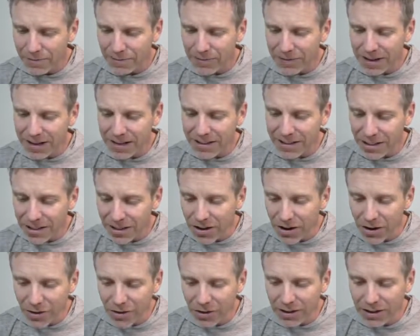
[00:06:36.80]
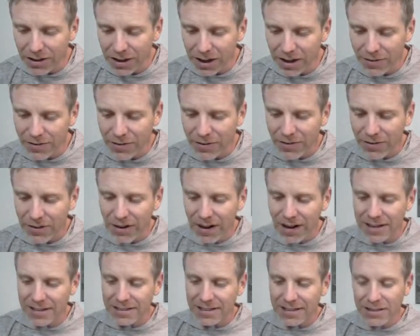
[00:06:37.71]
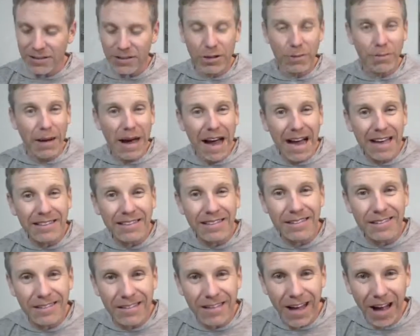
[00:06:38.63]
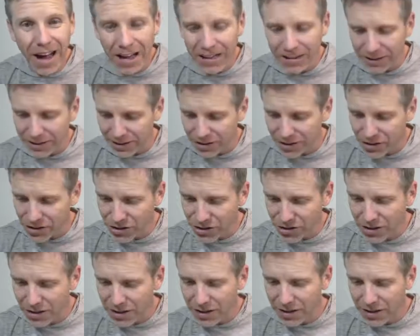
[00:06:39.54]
and to know the love of Christ that surpasses knowledge,